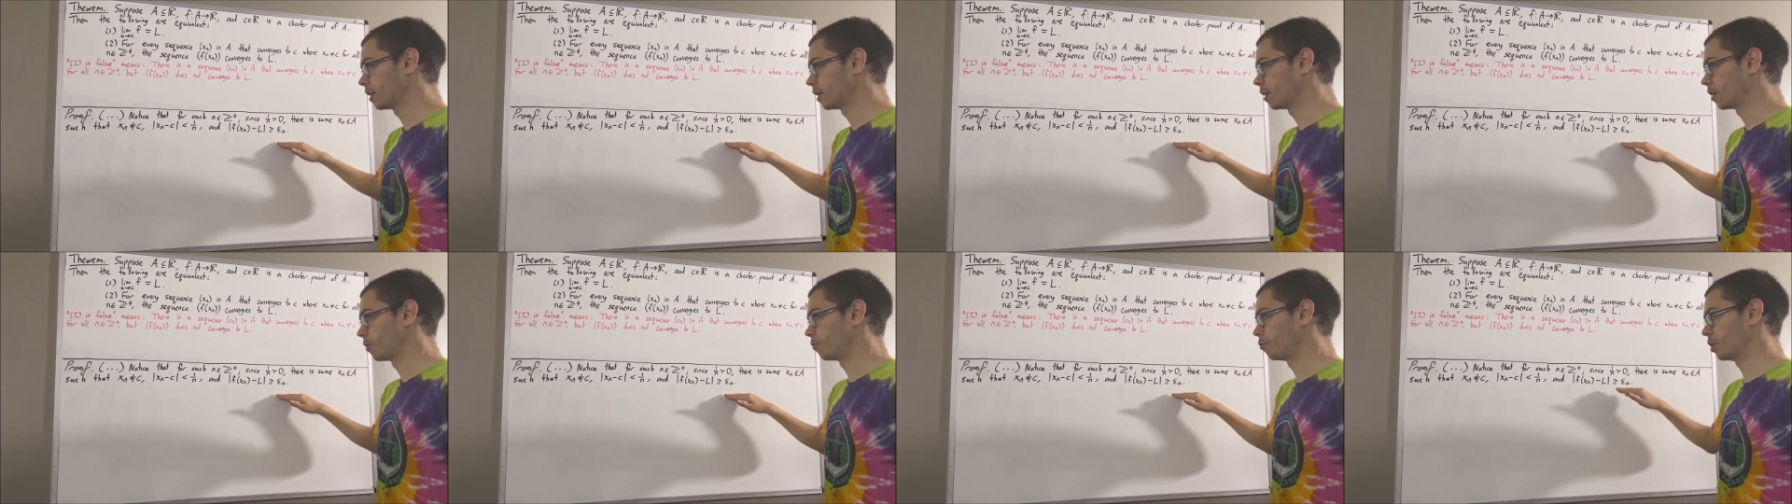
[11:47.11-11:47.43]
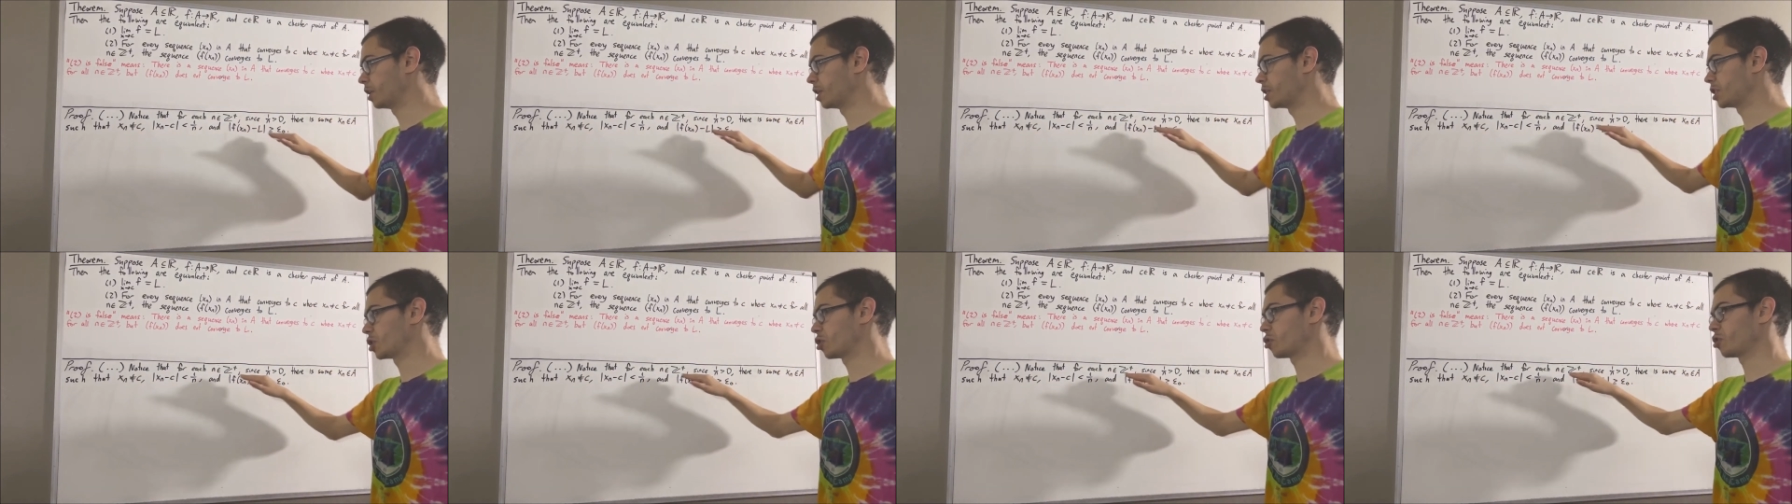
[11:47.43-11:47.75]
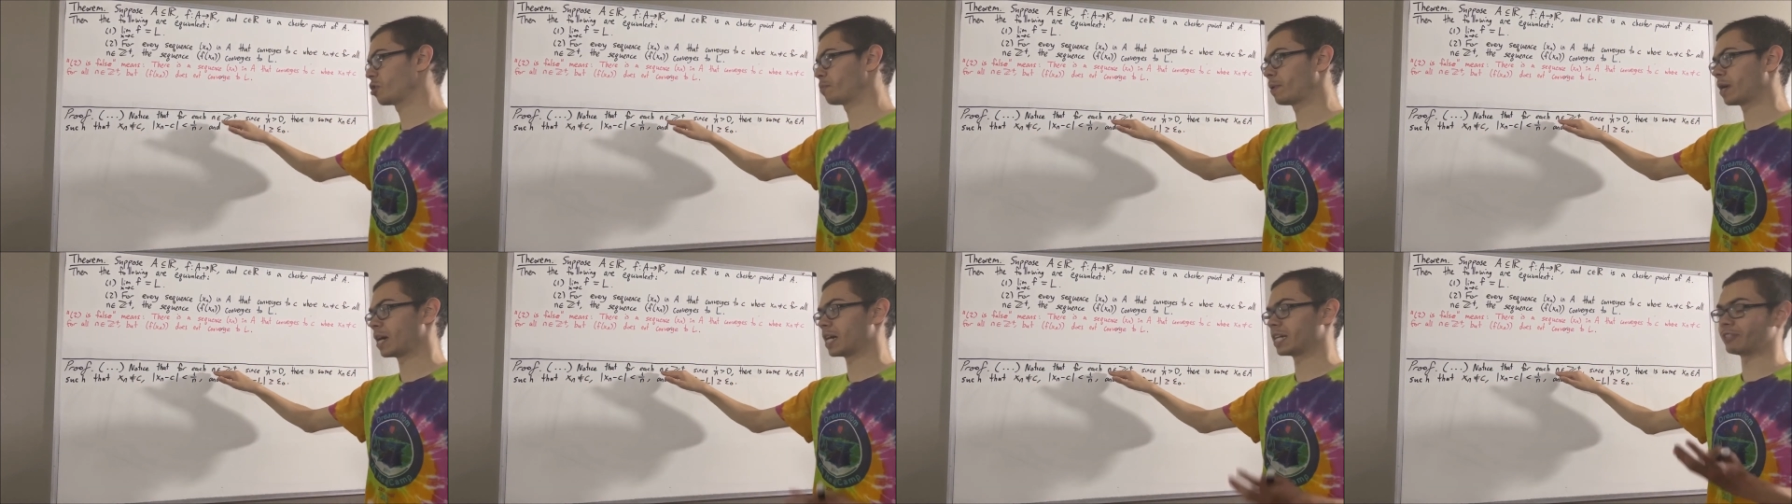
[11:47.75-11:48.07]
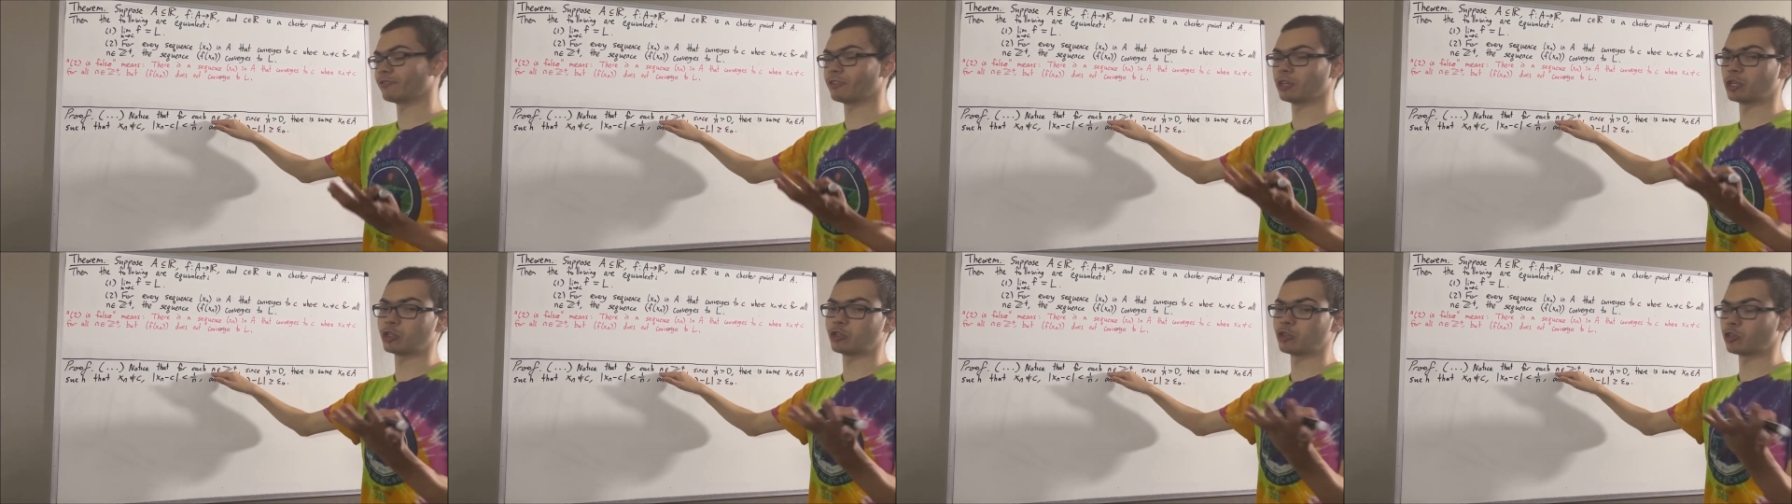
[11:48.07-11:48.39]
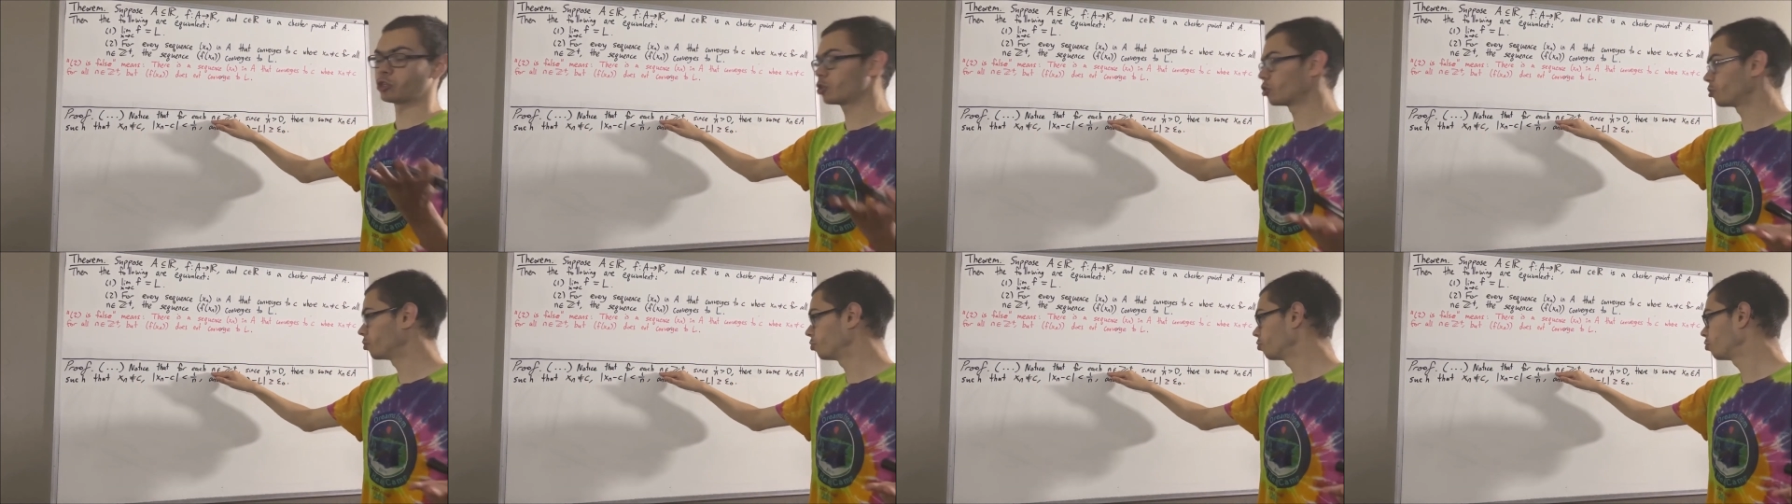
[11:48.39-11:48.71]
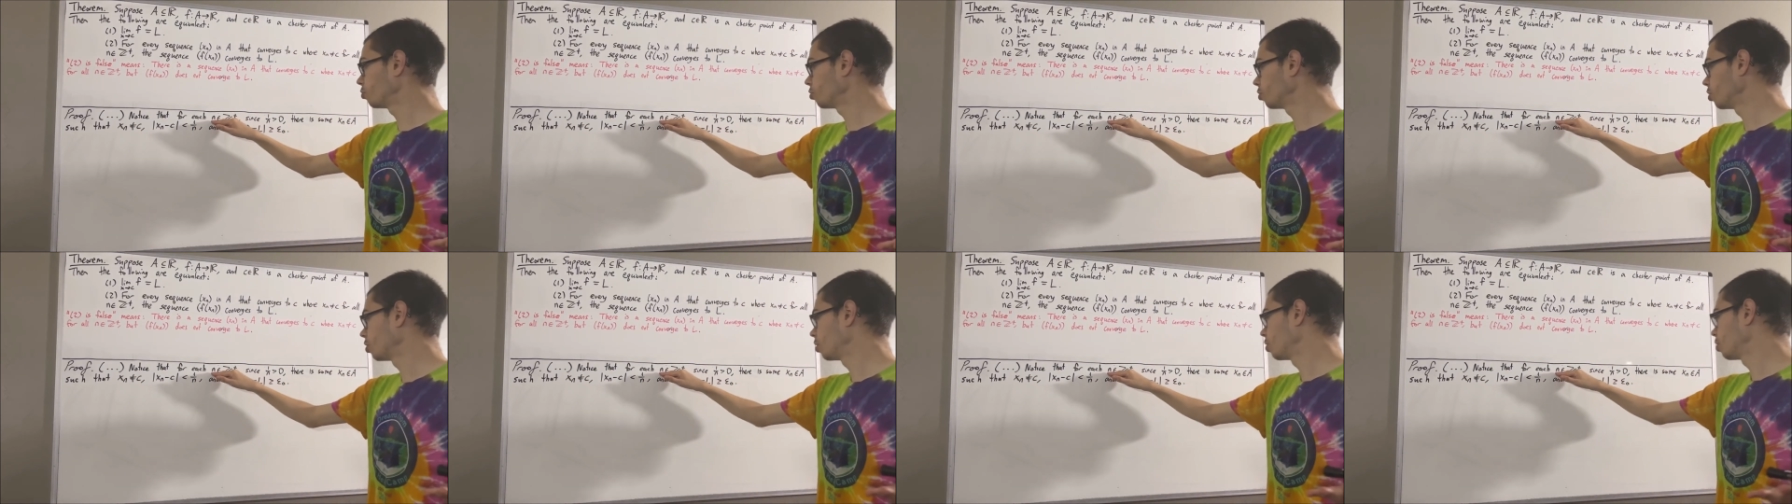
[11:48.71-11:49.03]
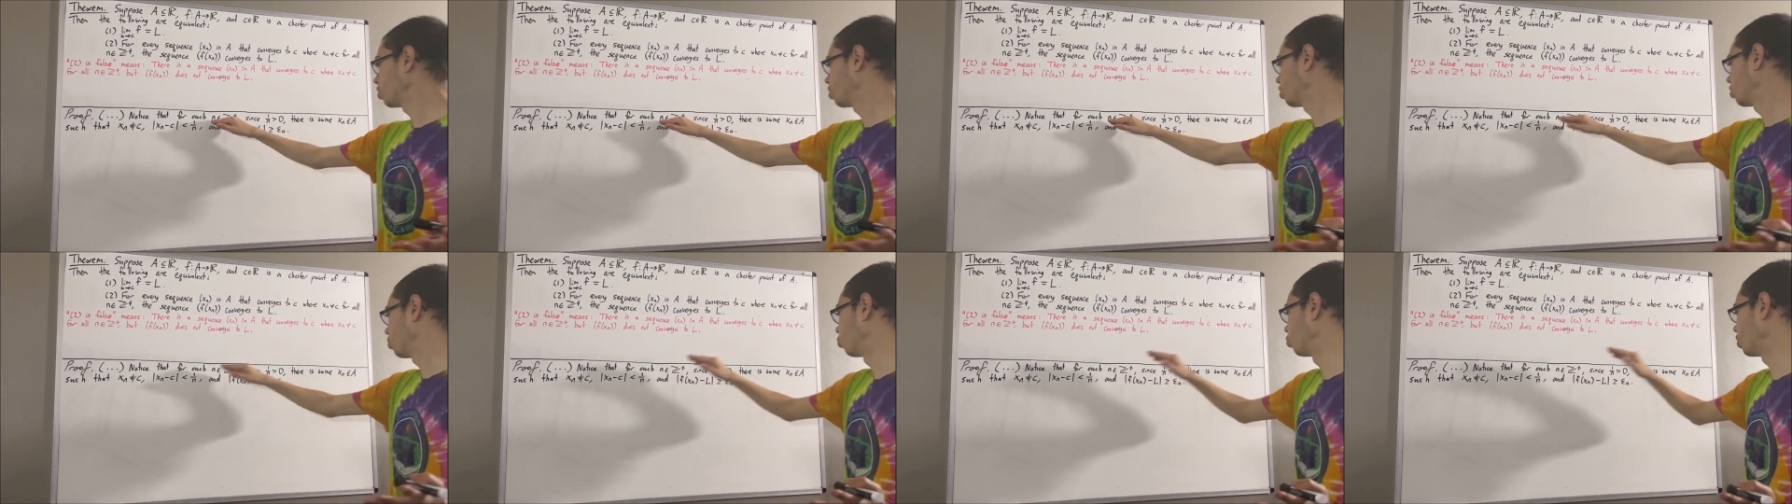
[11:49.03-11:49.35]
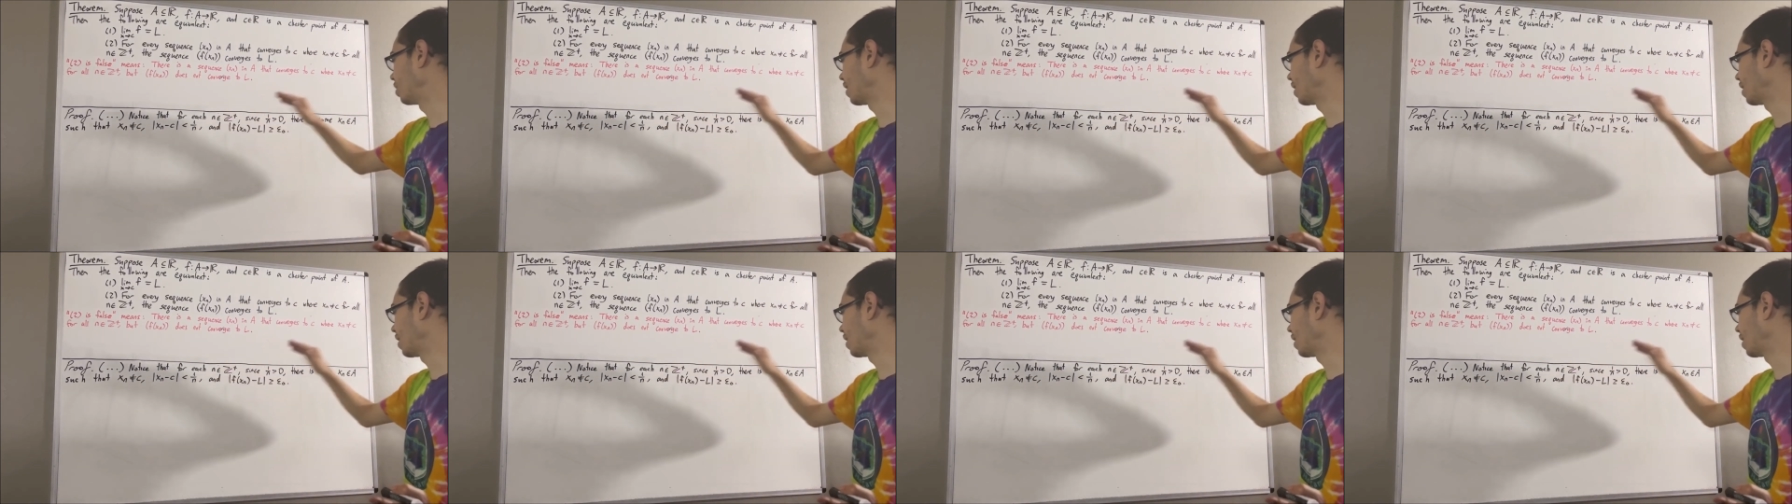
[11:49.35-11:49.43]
If we consider the positive integer 2, we